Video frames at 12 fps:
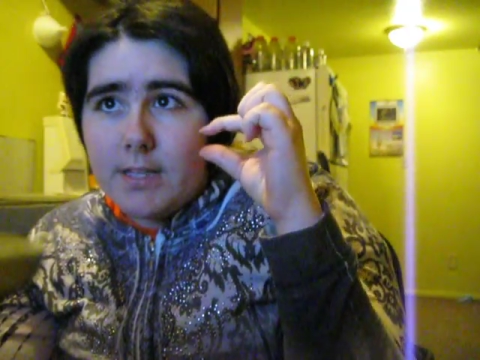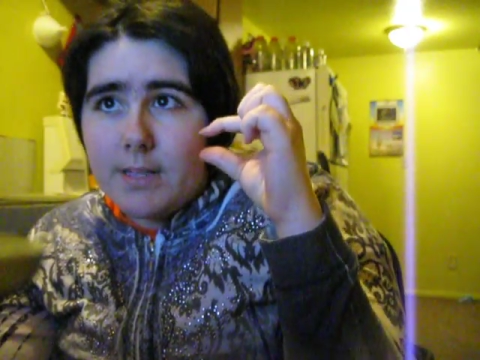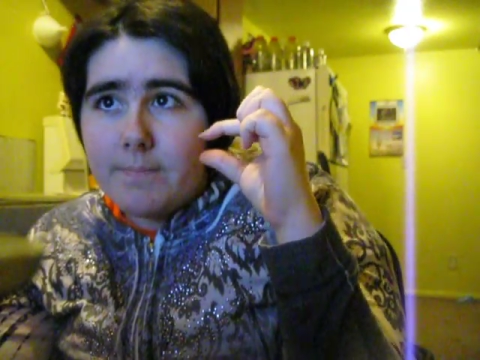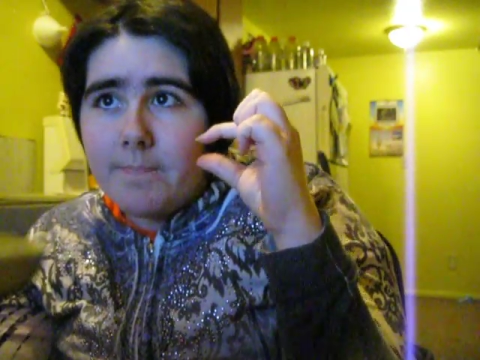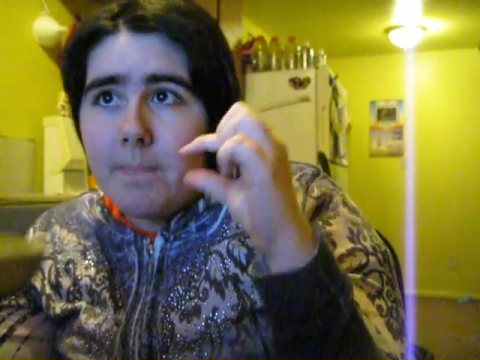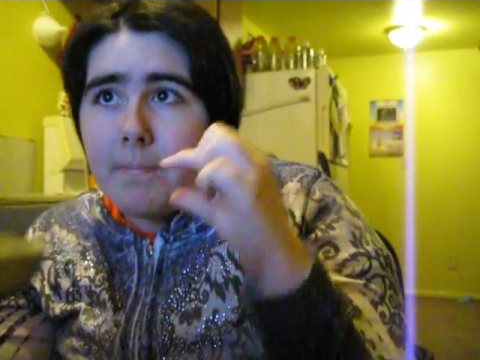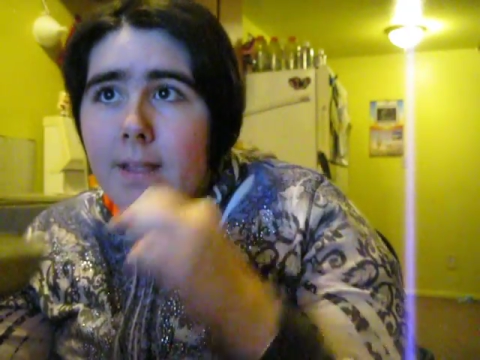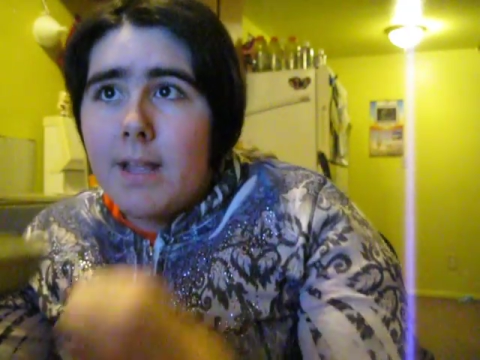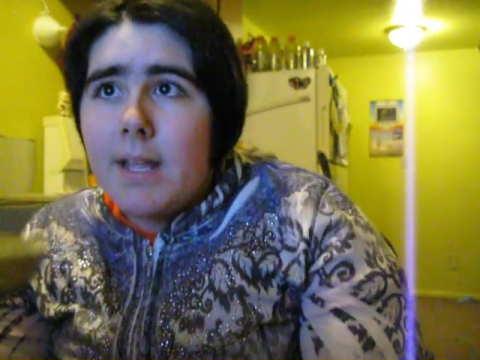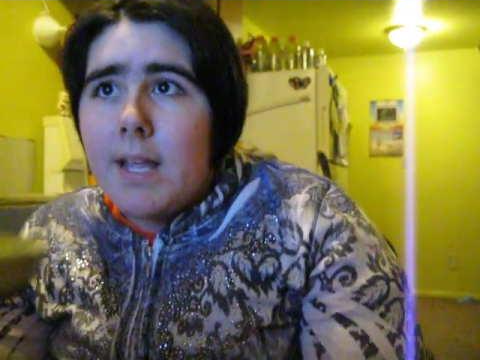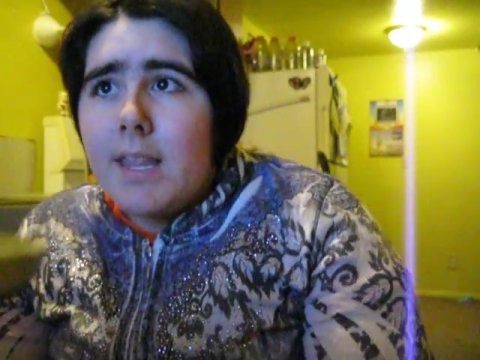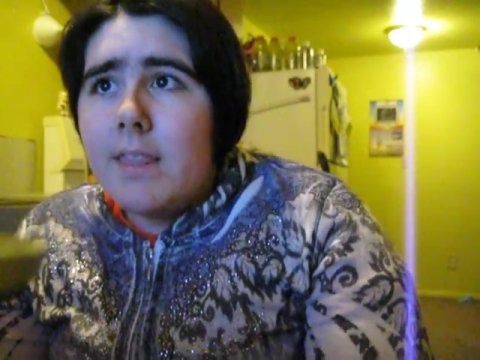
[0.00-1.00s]

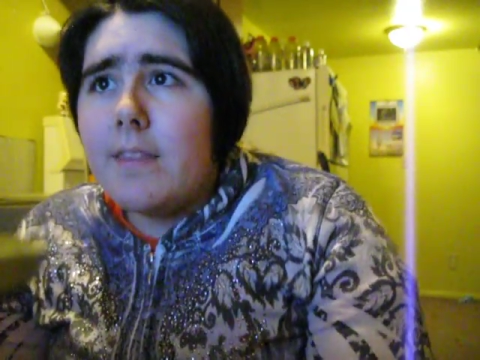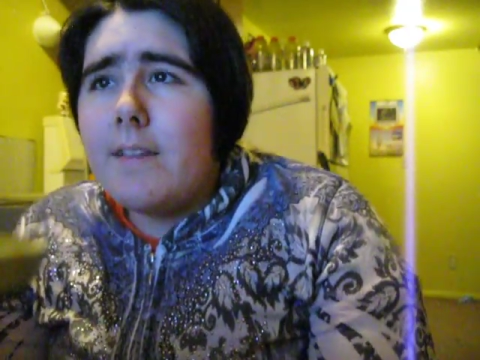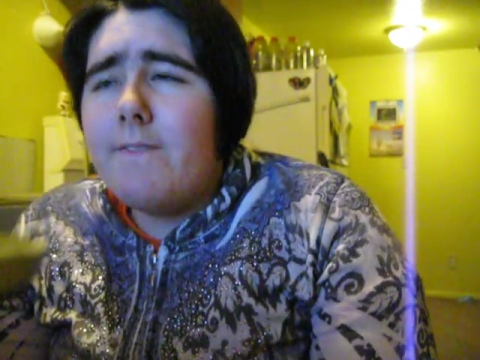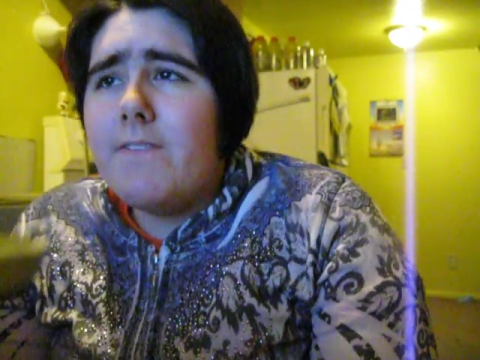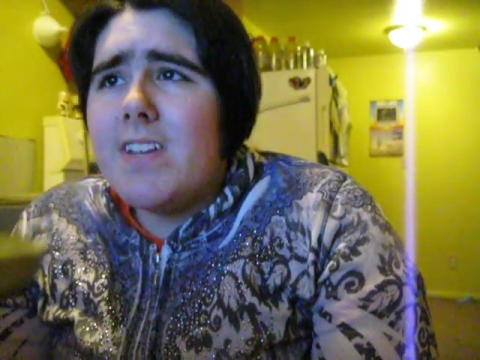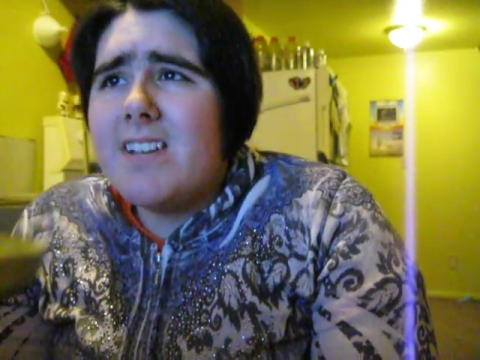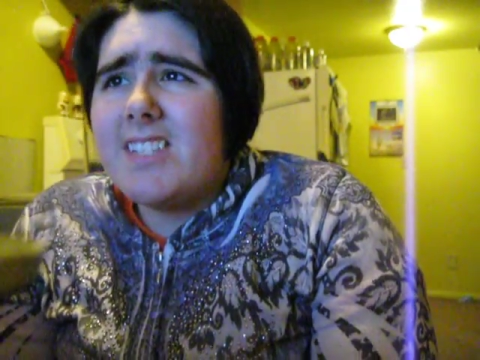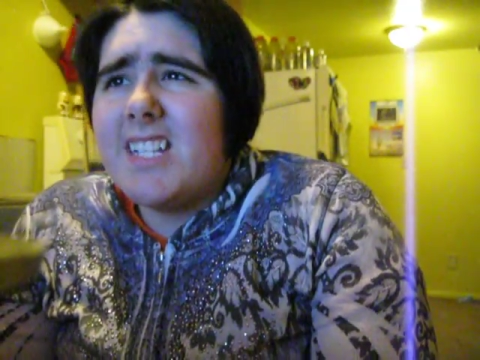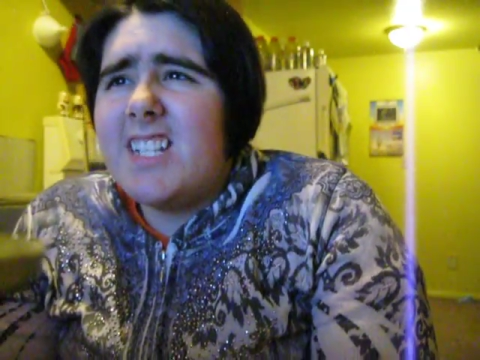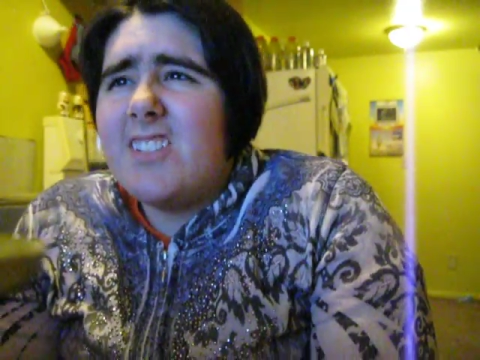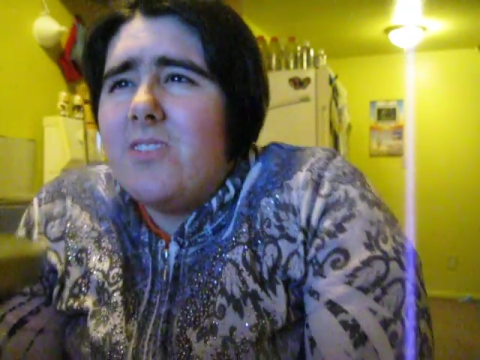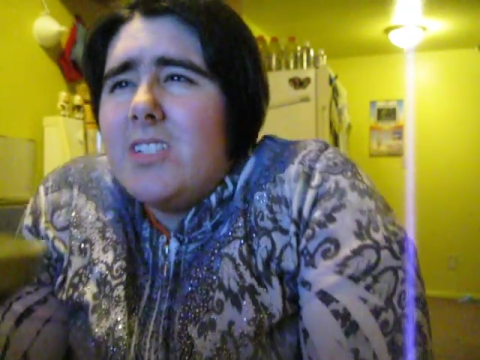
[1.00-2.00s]
The fears
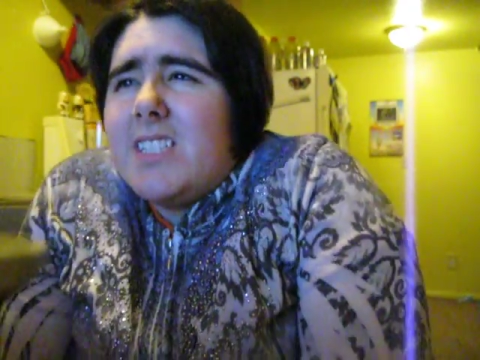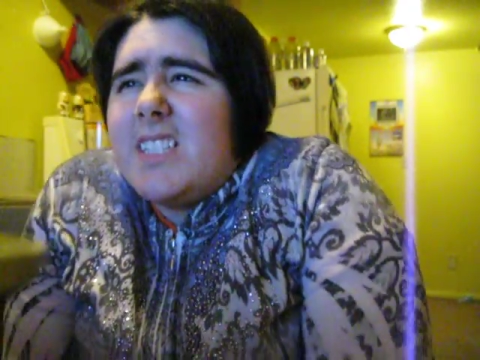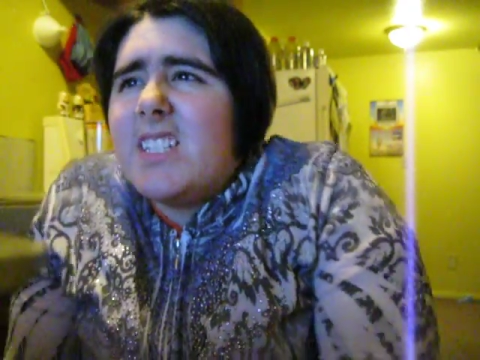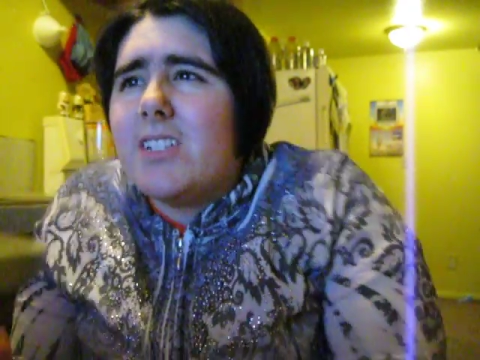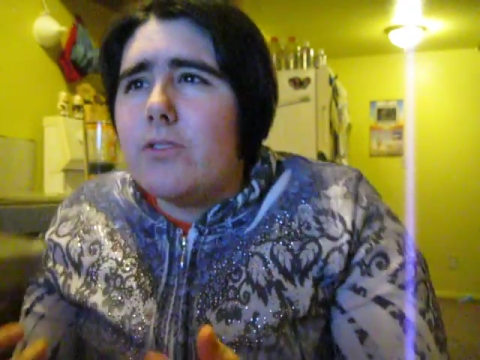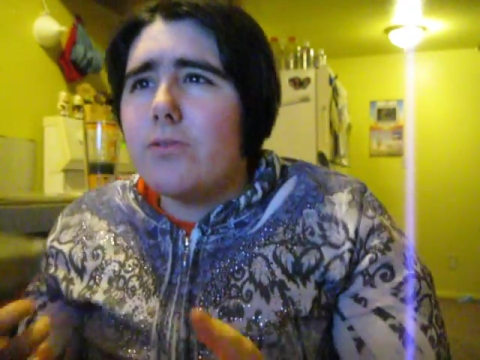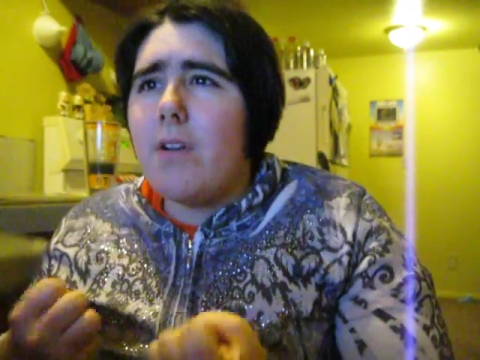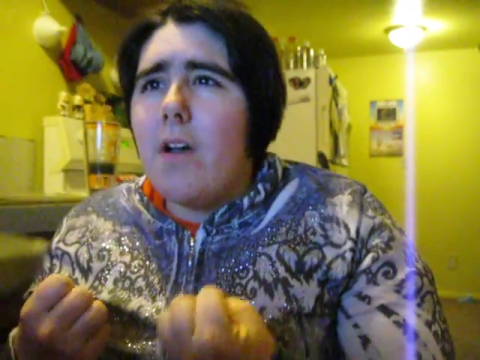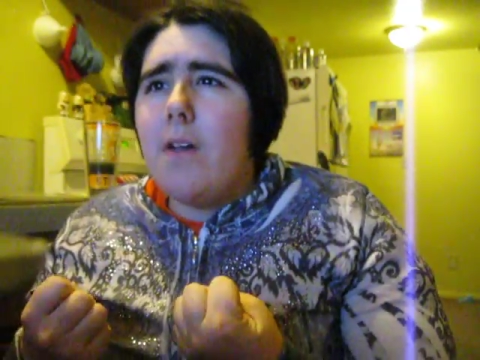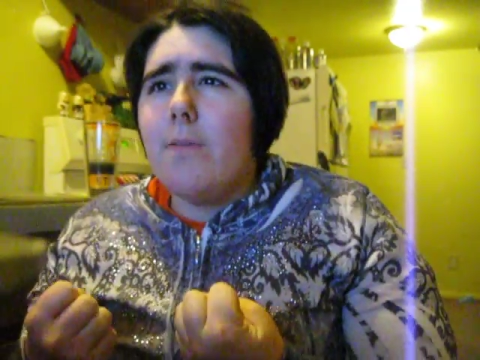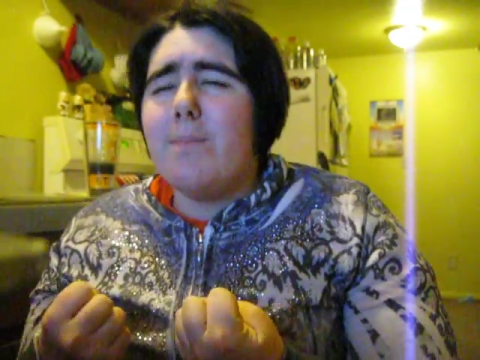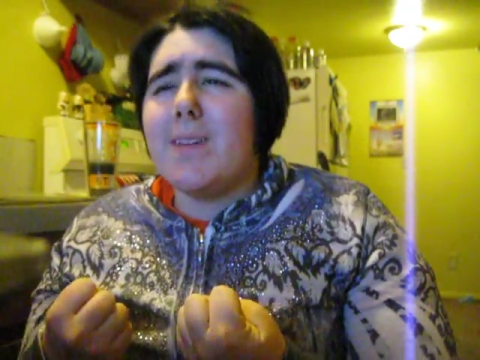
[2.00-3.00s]
that once
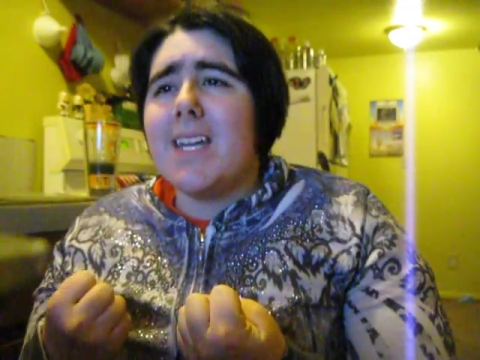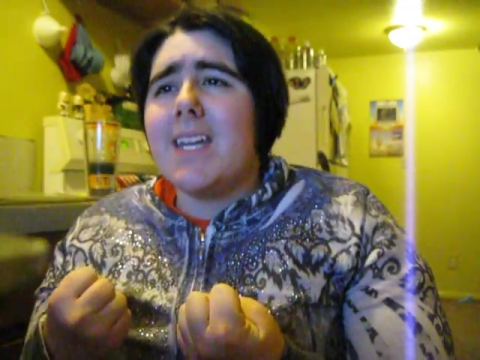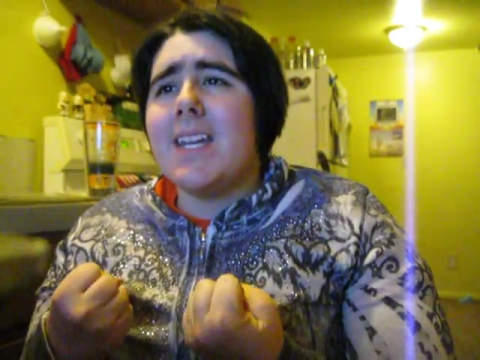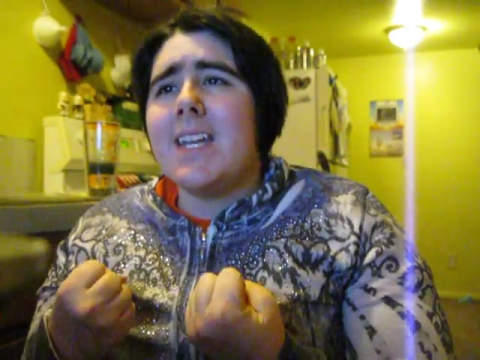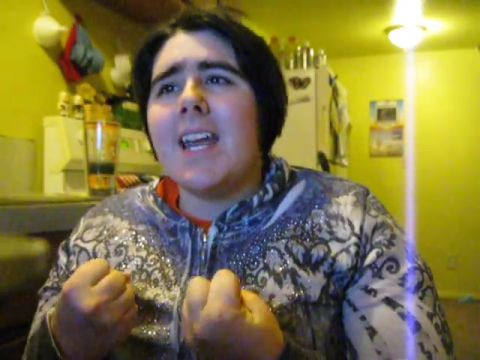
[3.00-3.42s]
controlled me